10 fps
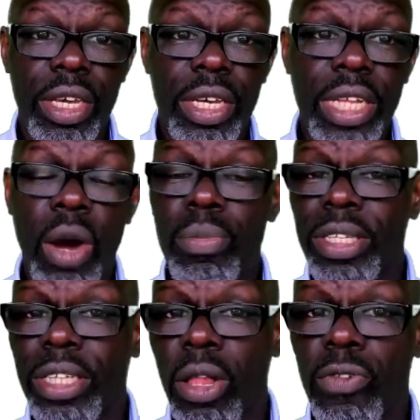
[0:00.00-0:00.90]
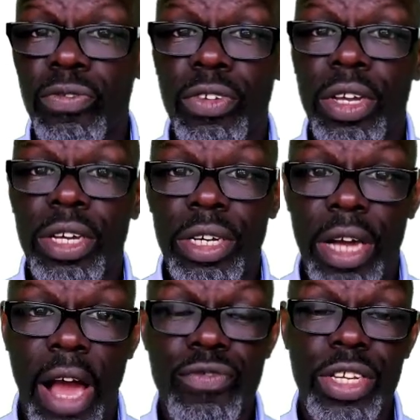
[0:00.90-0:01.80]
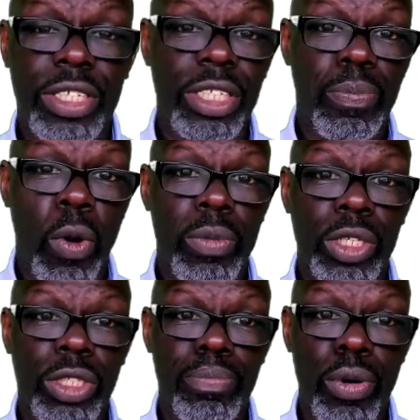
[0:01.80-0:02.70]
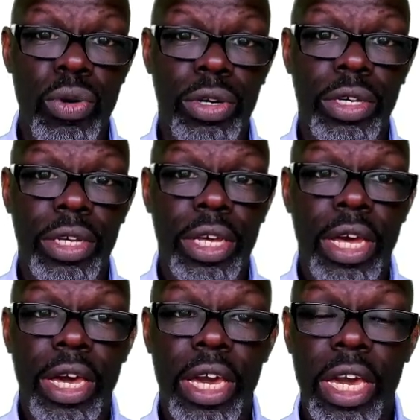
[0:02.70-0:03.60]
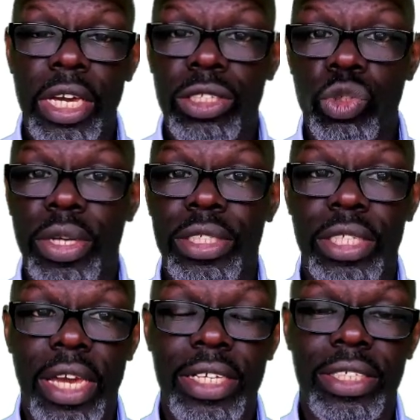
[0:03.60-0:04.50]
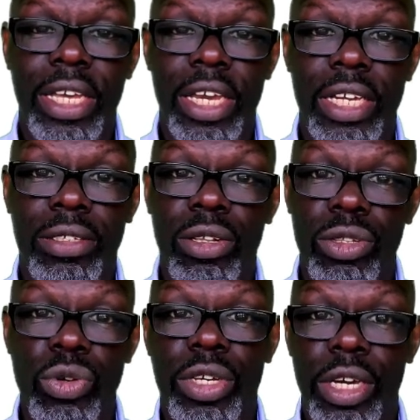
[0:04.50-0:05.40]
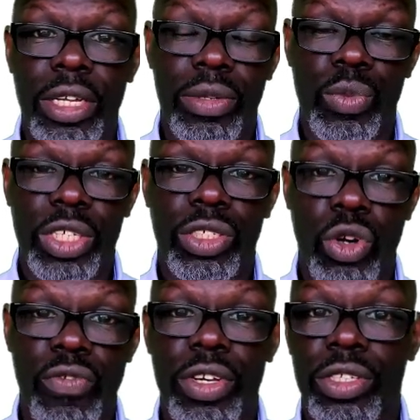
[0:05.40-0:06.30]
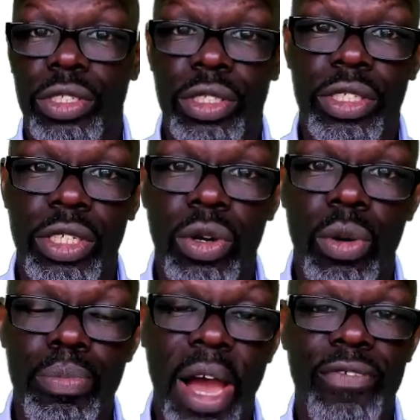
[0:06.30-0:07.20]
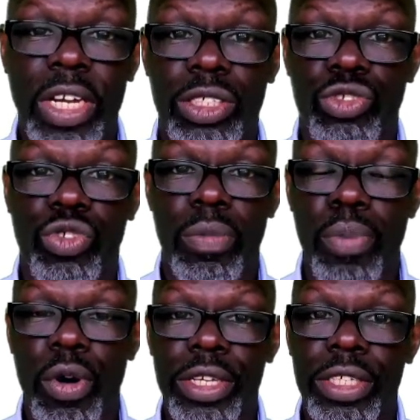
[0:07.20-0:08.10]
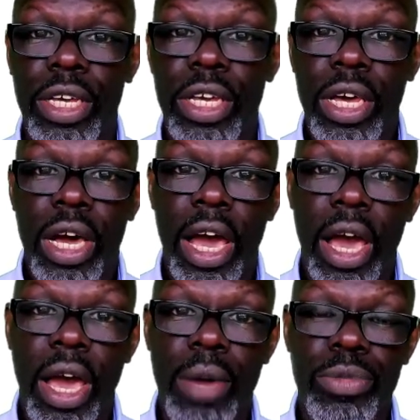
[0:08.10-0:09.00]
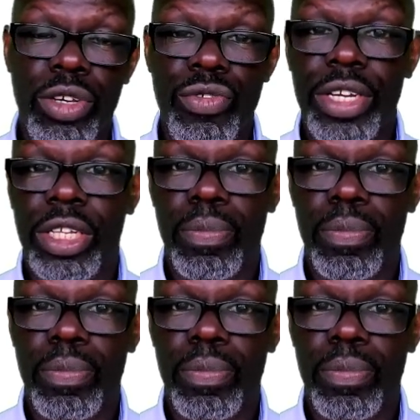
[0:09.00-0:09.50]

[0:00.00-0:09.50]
Now, myself, I've recently published a book in 2018 which covers your myofascial trigger points, your auricular